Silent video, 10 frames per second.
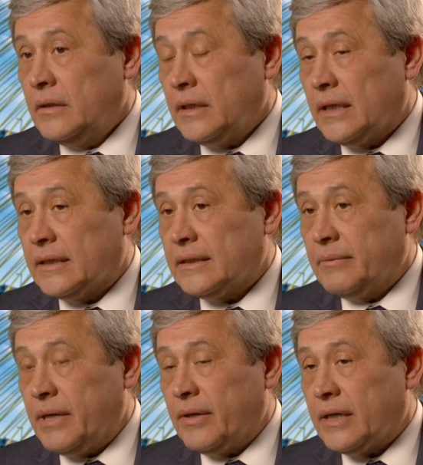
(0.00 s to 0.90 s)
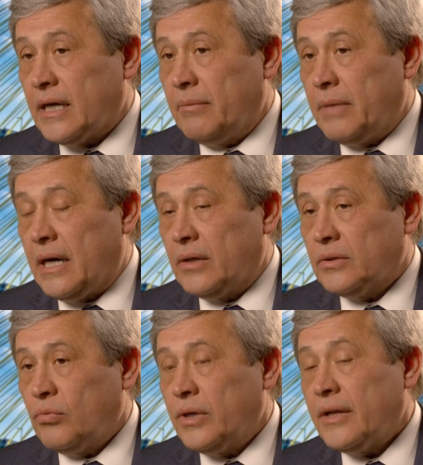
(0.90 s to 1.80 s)
in Latin America
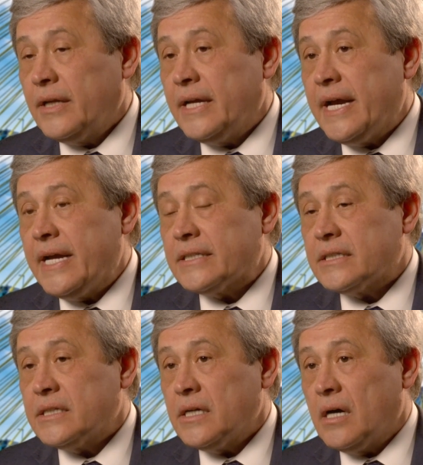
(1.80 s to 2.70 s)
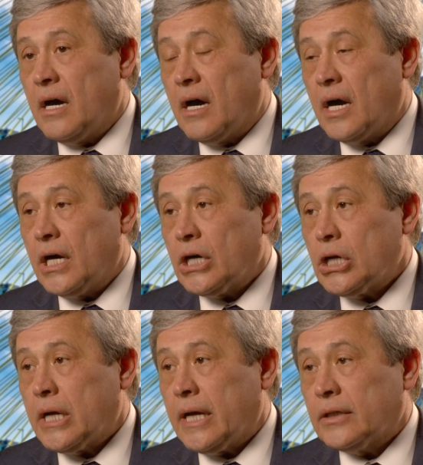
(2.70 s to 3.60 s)
about where the AACR
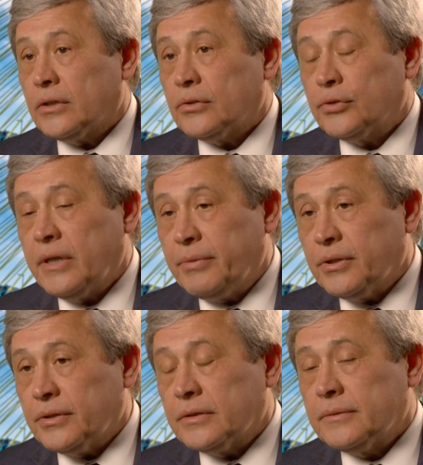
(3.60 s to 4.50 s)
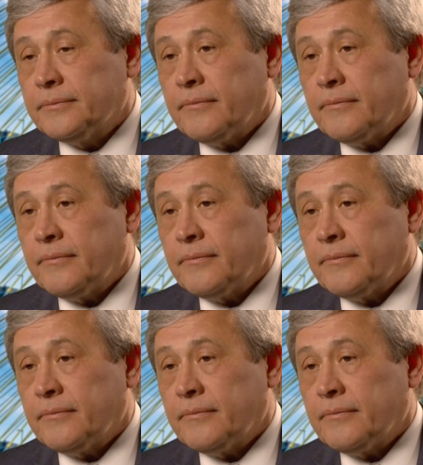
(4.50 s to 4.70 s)
can contribute